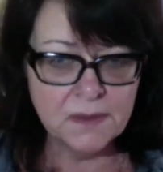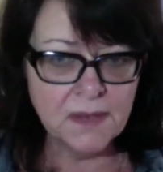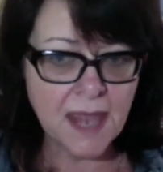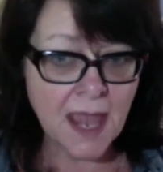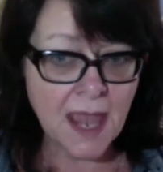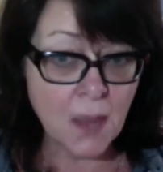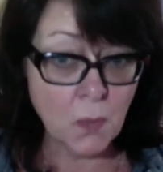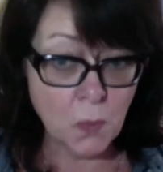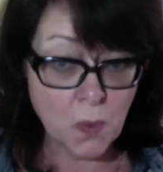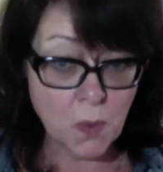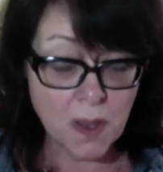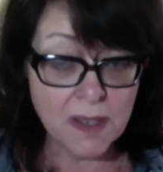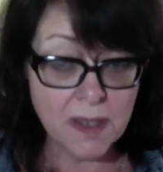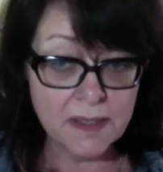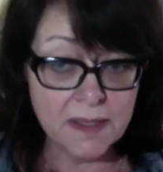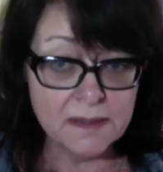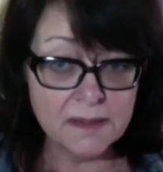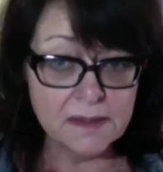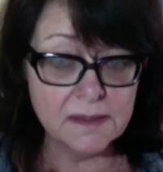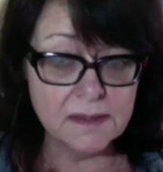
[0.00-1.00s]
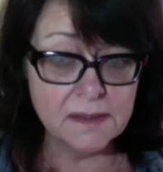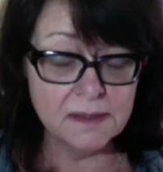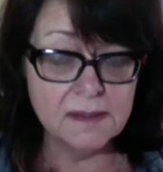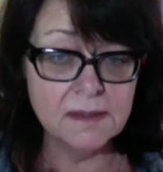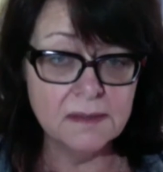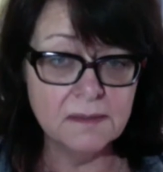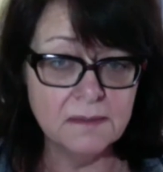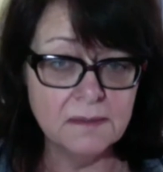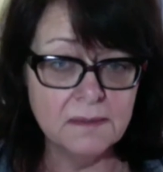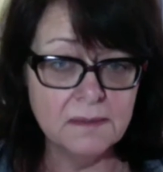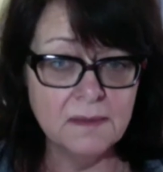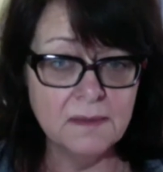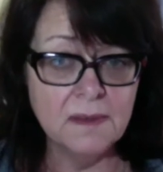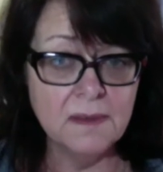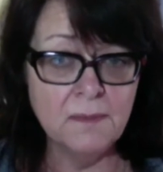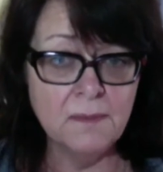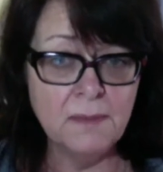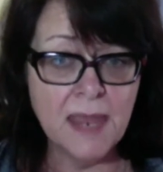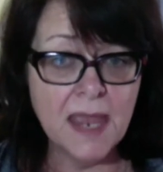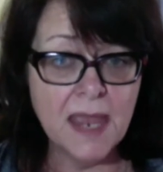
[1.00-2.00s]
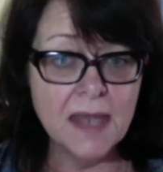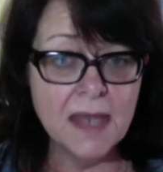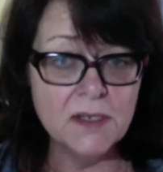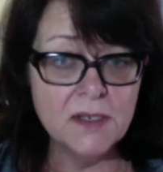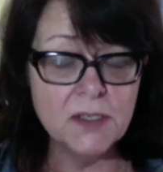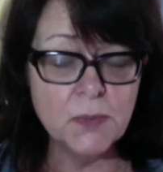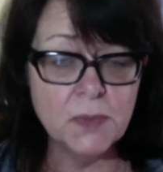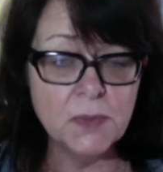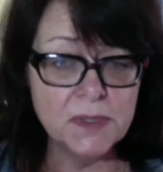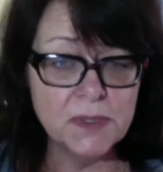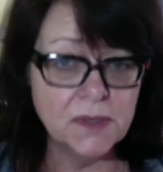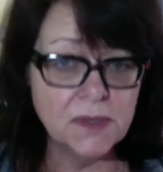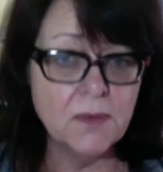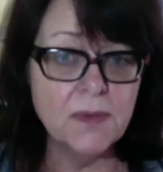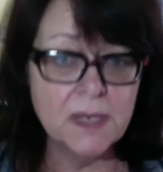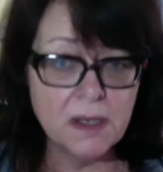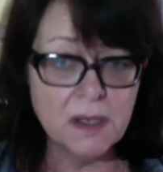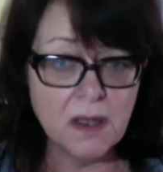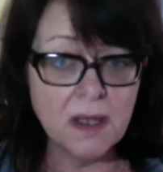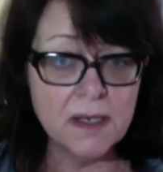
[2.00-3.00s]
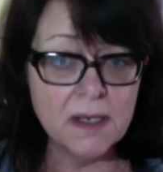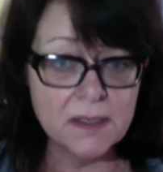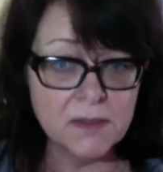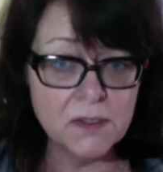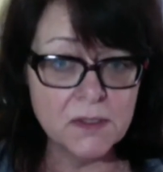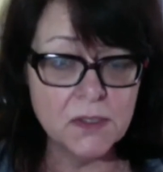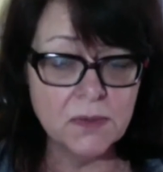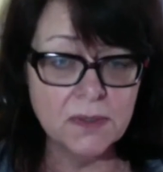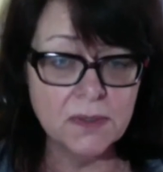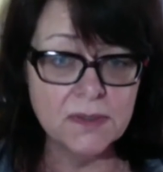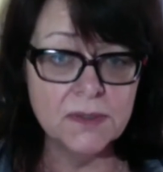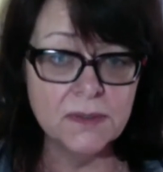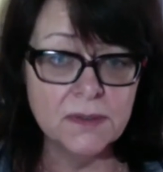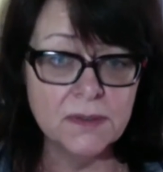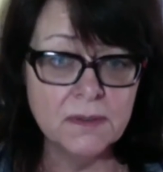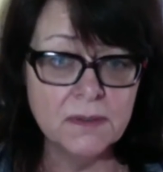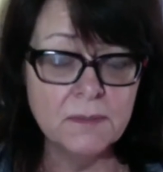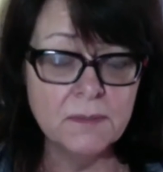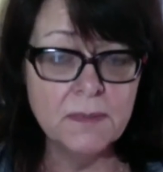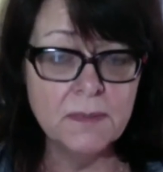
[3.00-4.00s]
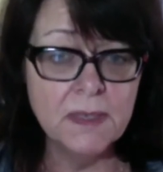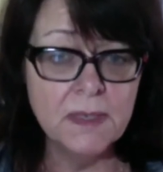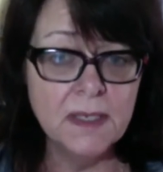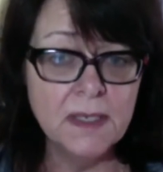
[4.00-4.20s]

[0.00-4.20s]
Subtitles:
at once manage what's going on in the short term,